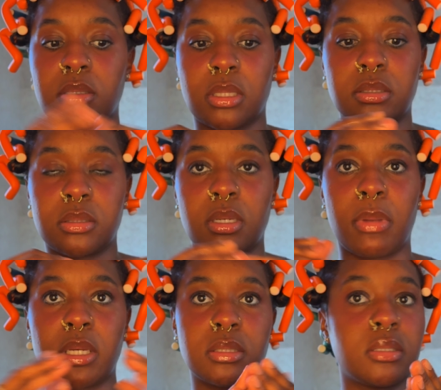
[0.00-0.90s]
That's a
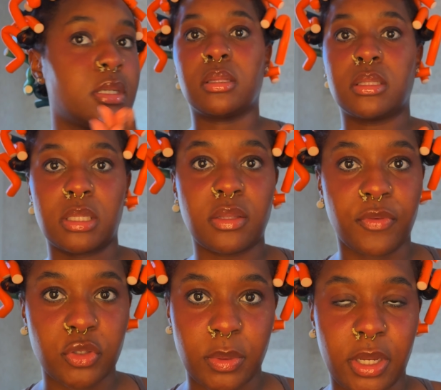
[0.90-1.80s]
must. Let's take the
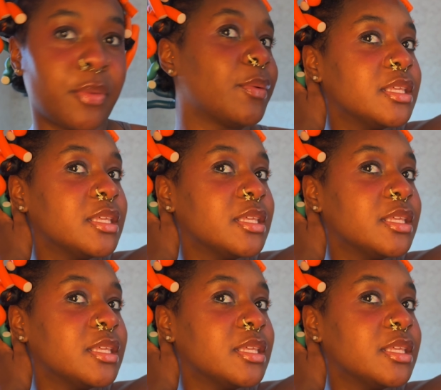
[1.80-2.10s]
first one out.